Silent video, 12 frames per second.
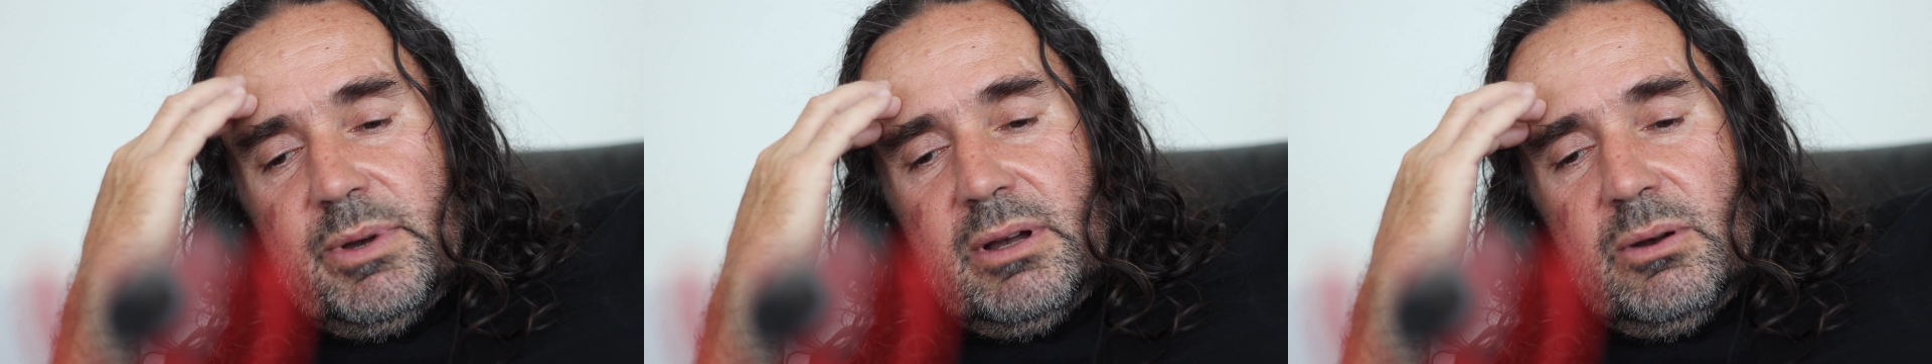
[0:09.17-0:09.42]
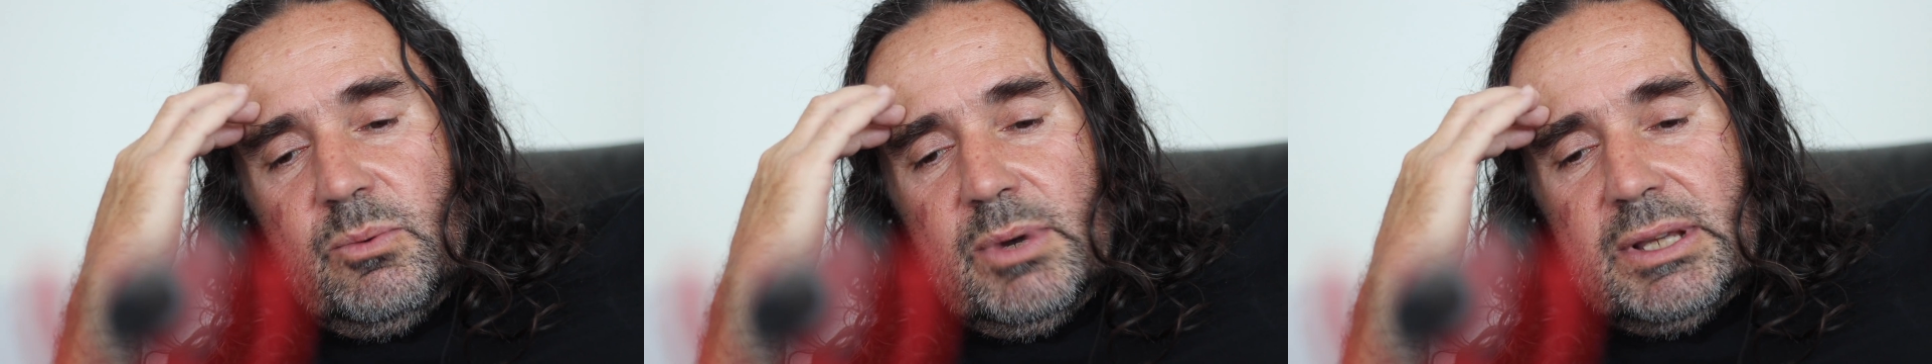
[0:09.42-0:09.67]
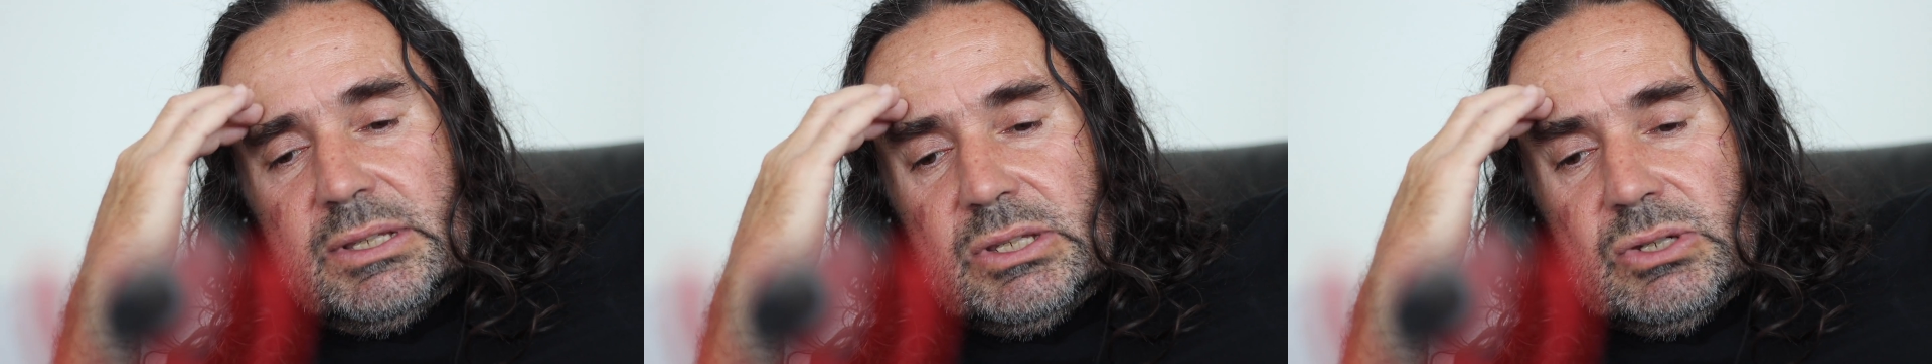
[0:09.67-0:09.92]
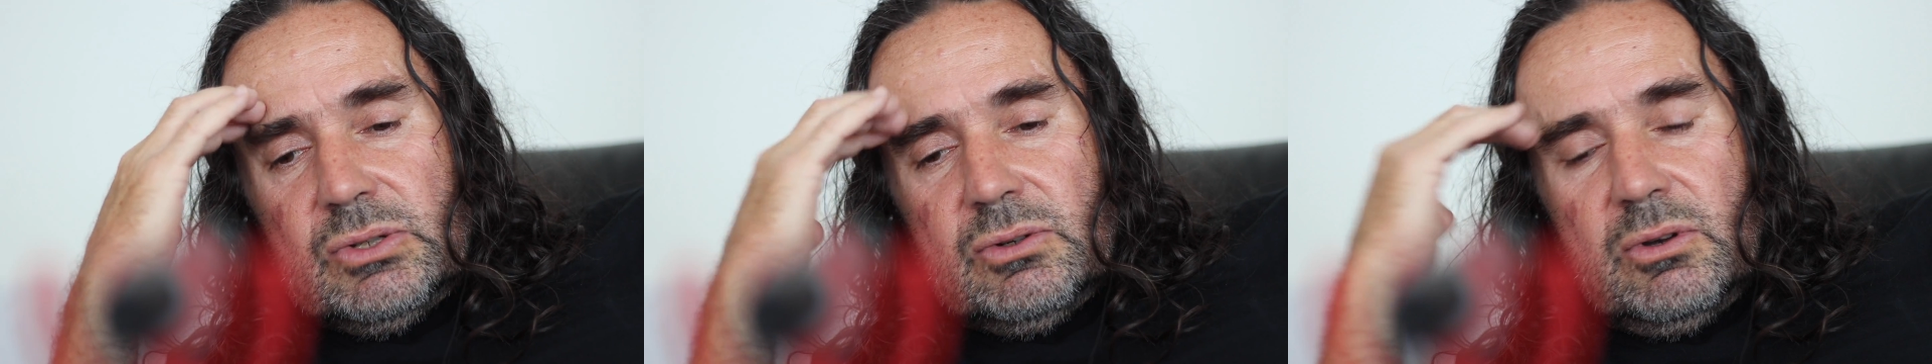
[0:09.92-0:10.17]
went
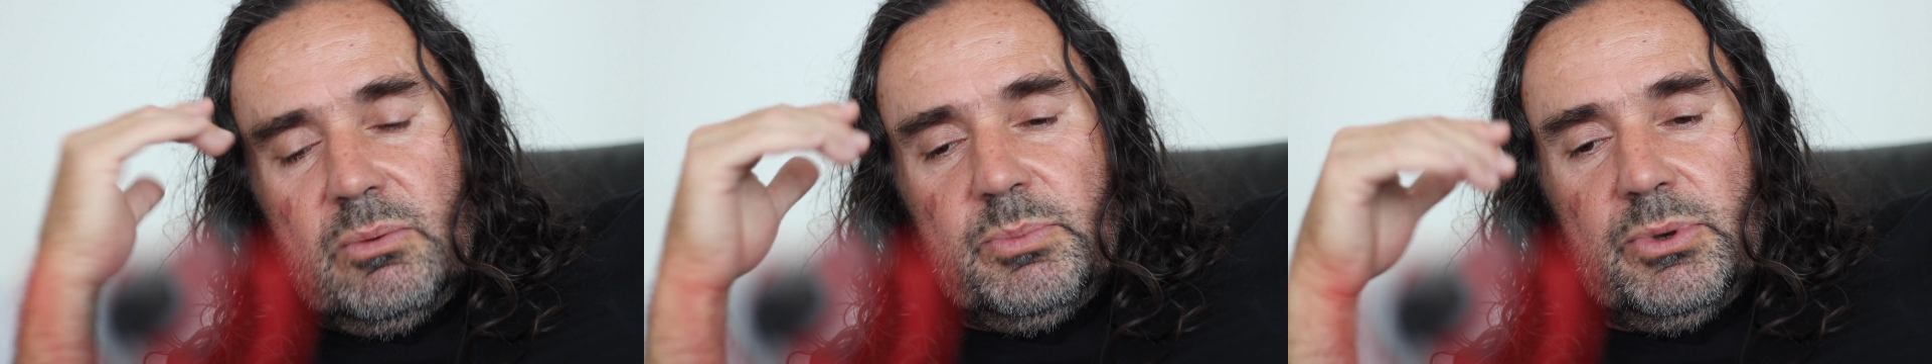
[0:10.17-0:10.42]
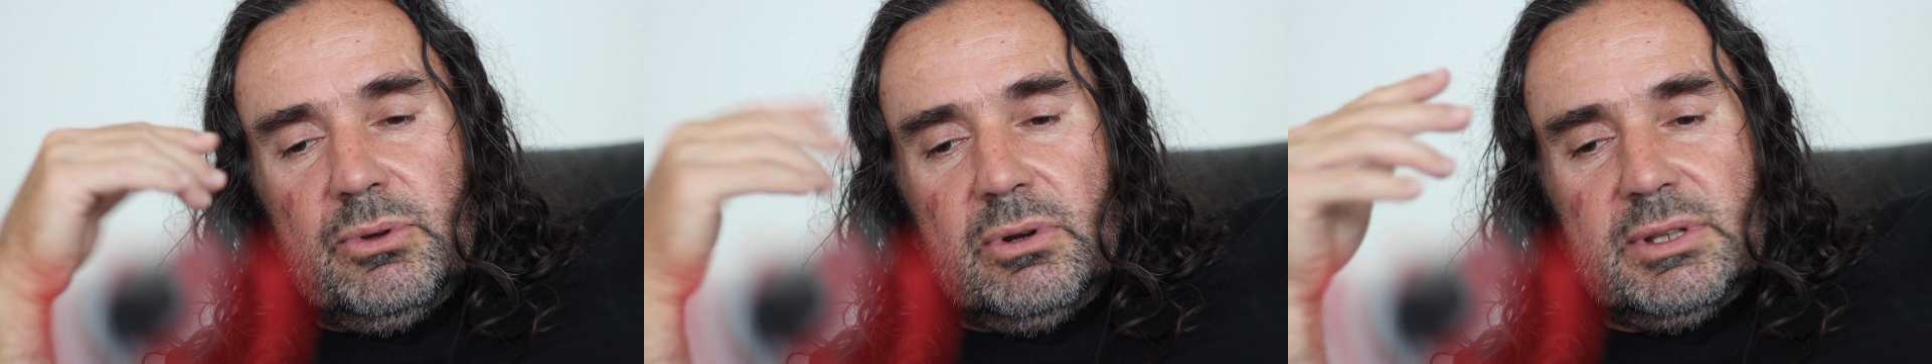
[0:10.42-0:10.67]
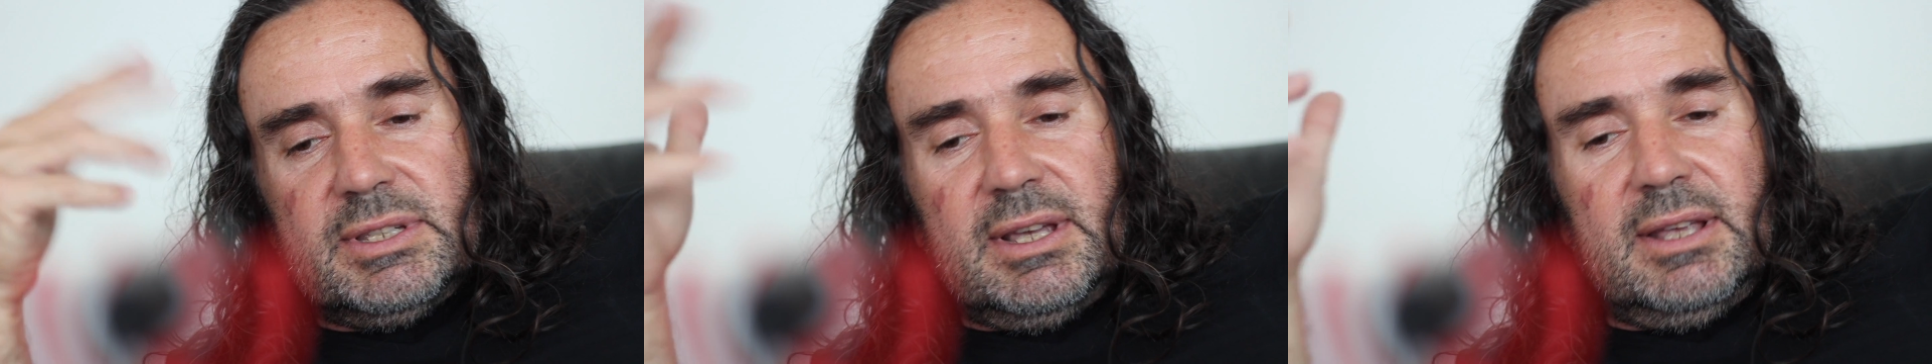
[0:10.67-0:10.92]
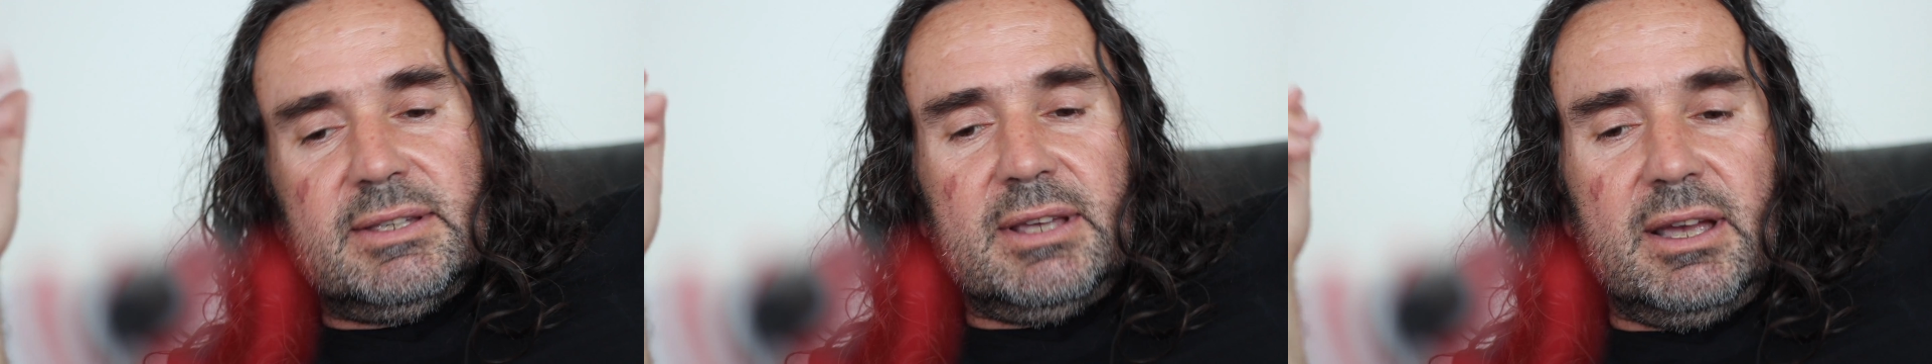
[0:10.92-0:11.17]
to computer
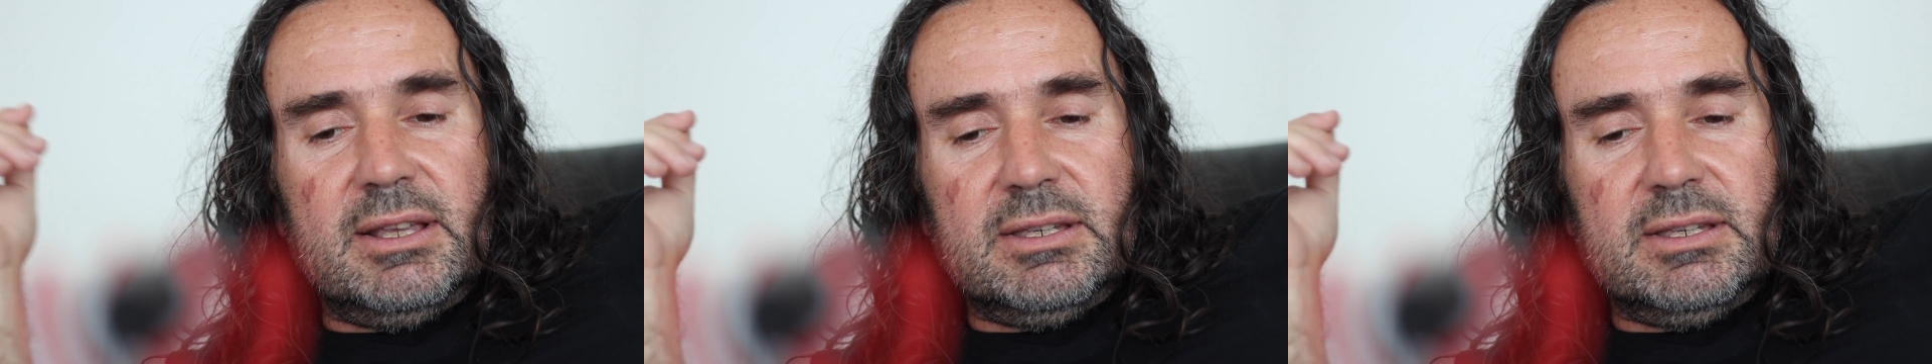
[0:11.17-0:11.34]
science high